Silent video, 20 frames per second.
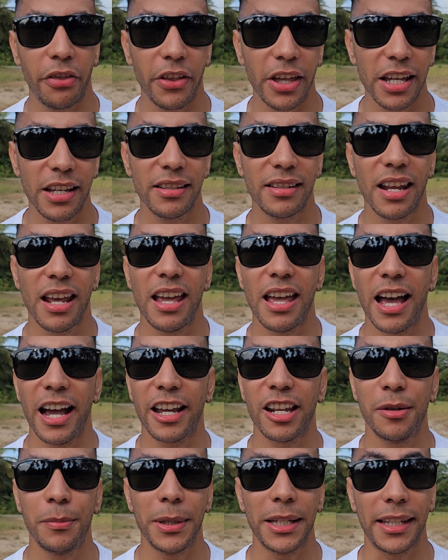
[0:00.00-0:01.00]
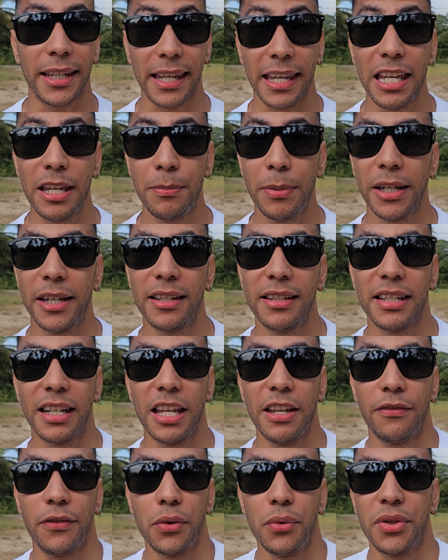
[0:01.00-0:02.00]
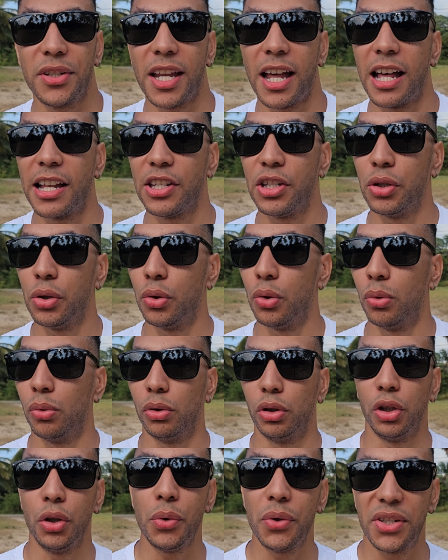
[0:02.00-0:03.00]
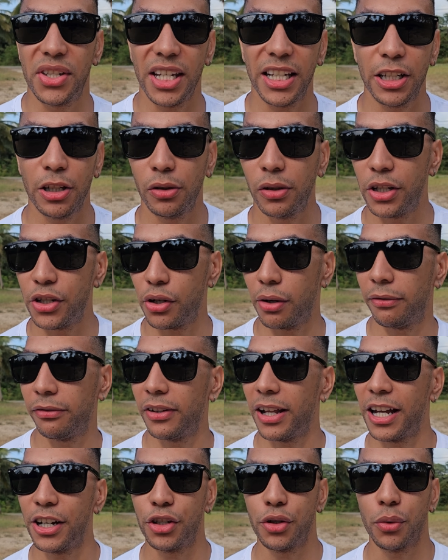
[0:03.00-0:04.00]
things are going to be key because if you start to lose signal as you're flying